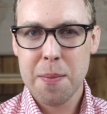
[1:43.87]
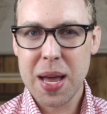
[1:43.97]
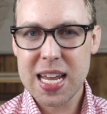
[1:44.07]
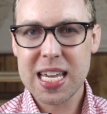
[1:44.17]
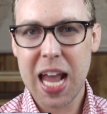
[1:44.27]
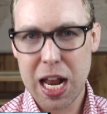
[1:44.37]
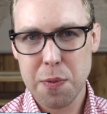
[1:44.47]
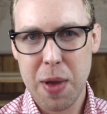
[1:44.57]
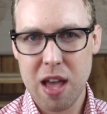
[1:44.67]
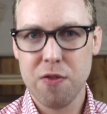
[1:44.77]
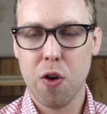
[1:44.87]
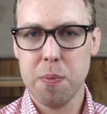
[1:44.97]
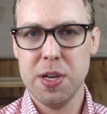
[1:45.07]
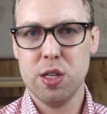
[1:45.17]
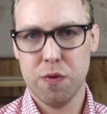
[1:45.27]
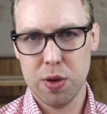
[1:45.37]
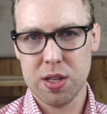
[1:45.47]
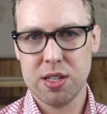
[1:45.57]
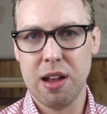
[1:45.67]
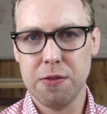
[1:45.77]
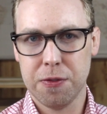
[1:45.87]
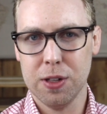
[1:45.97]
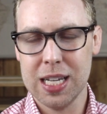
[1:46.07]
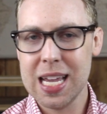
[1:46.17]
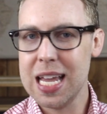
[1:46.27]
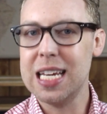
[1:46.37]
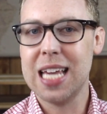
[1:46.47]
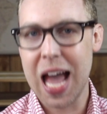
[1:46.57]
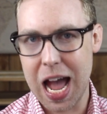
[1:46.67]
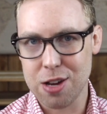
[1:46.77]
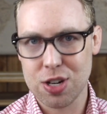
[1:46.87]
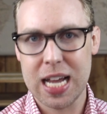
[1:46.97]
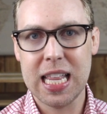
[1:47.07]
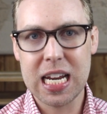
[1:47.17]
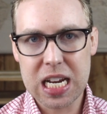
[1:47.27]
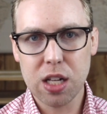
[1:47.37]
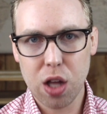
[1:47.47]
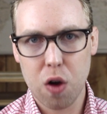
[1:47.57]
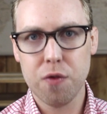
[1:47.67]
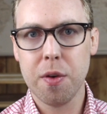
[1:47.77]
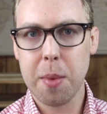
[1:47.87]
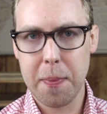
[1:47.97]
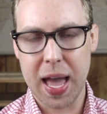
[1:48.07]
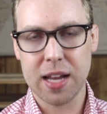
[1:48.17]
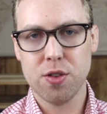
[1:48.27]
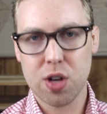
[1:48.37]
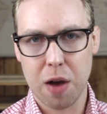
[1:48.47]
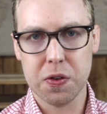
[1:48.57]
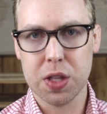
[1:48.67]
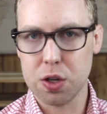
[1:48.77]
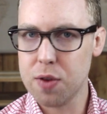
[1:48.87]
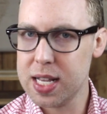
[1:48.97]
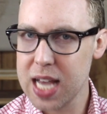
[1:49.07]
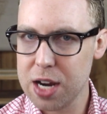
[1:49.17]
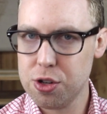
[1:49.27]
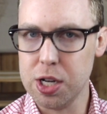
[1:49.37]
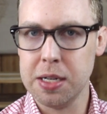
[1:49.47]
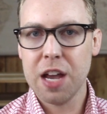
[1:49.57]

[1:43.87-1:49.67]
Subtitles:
Many can't pay for a piece of real estate fully in cash, and they need a loan from a bank to cover the transaction.